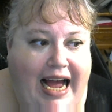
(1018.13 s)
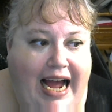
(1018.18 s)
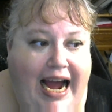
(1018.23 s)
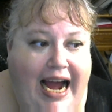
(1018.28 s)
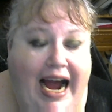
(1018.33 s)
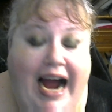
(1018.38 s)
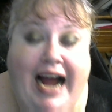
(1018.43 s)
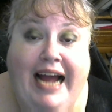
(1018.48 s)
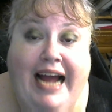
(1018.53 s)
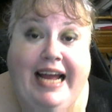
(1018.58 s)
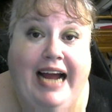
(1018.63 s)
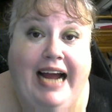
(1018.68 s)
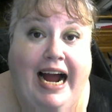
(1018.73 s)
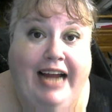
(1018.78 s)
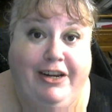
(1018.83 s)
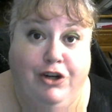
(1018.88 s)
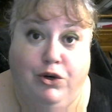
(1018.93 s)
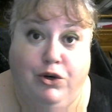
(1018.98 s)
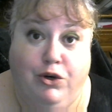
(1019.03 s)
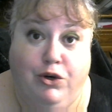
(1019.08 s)
I
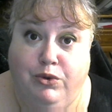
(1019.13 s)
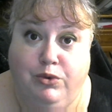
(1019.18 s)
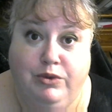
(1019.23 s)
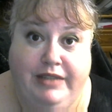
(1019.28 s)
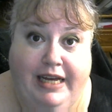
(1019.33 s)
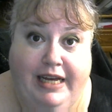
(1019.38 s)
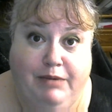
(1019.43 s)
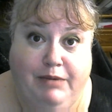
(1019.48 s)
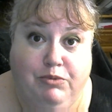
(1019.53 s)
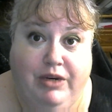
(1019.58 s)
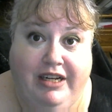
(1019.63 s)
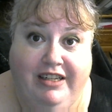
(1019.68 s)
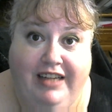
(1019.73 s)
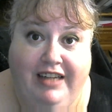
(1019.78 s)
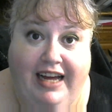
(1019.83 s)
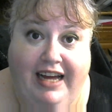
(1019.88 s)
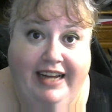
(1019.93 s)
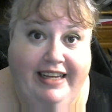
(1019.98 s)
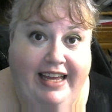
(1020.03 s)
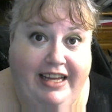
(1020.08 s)
know damn well
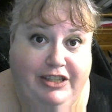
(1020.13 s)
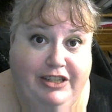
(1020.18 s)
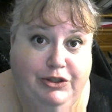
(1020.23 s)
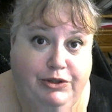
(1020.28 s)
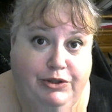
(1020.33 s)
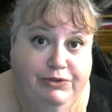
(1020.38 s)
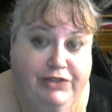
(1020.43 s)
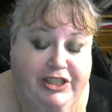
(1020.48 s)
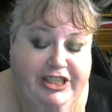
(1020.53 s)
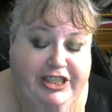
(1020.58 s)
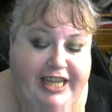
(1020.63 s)
I can't do a French